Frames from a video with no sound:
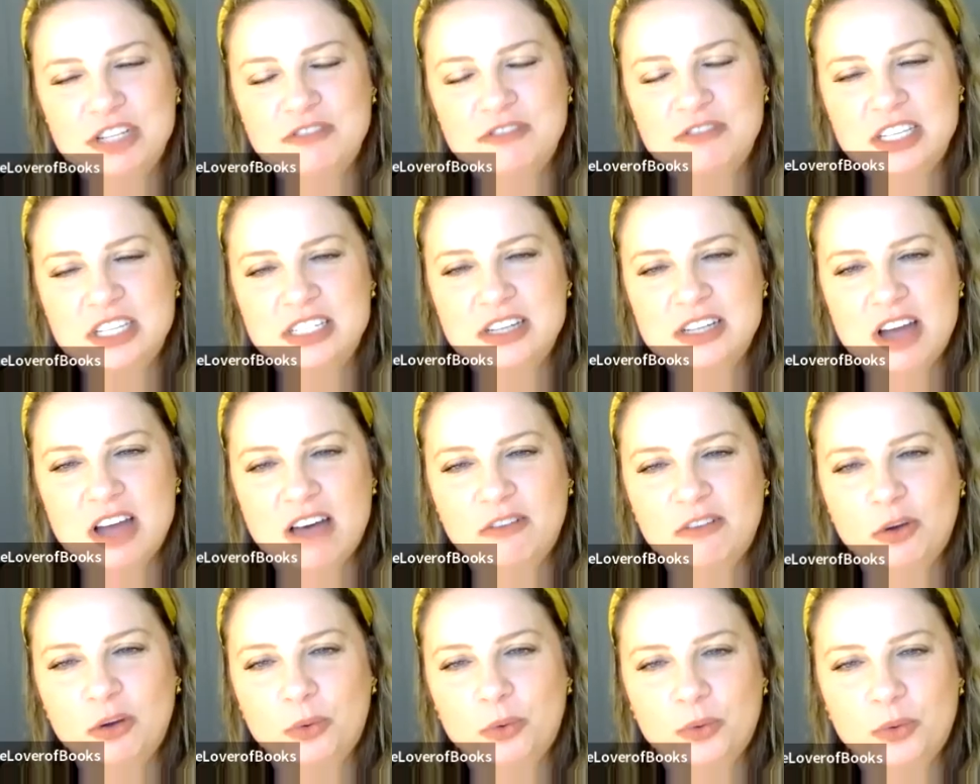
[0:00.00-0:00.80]
of this
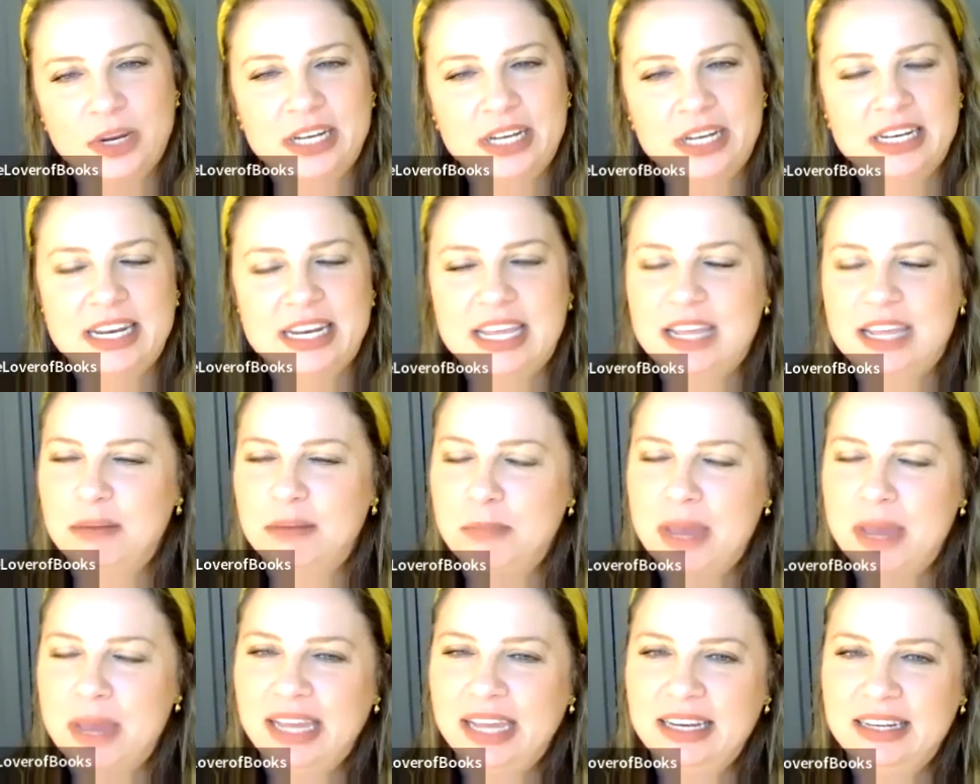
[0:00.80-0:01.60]
novel written in
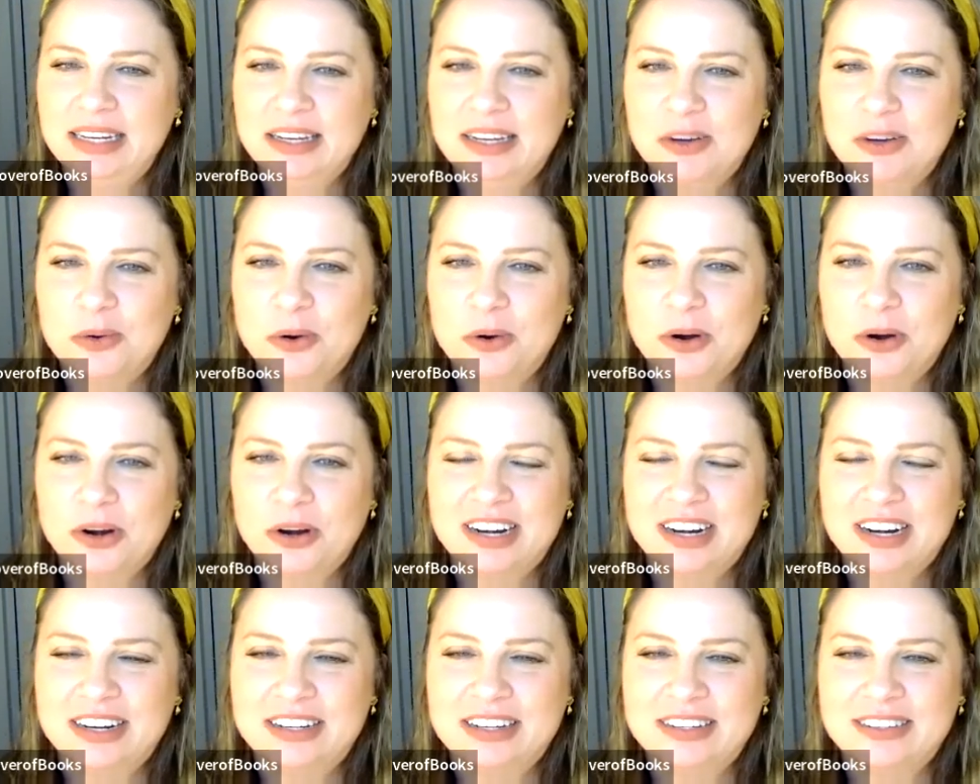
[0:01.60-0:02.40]
Maine
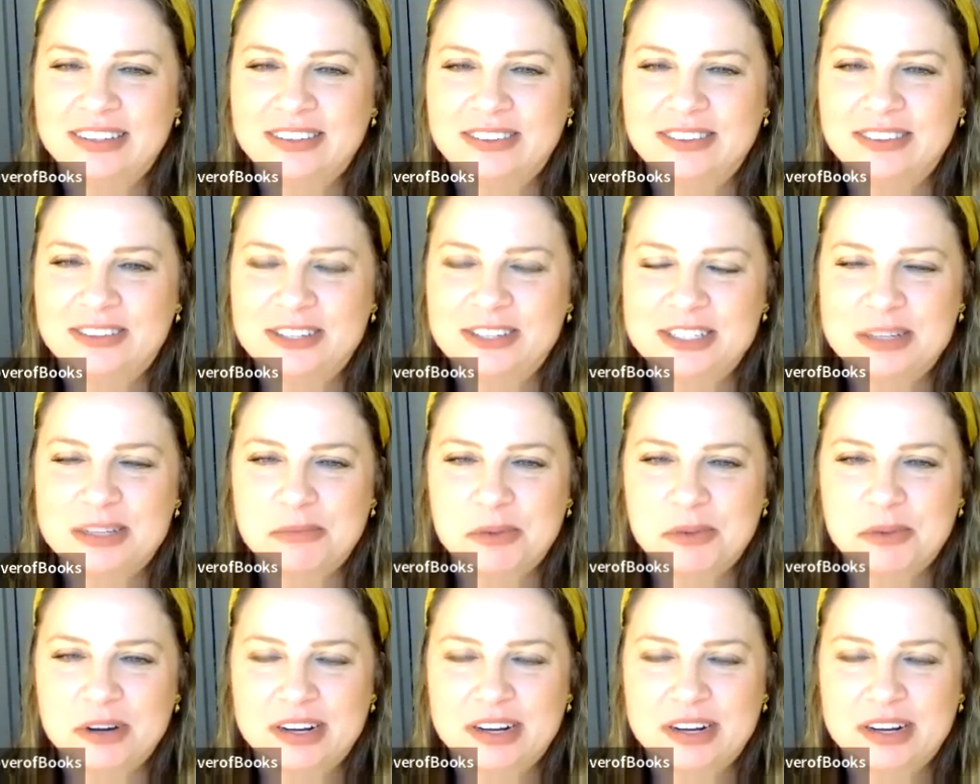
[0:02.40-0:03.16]
or somewhere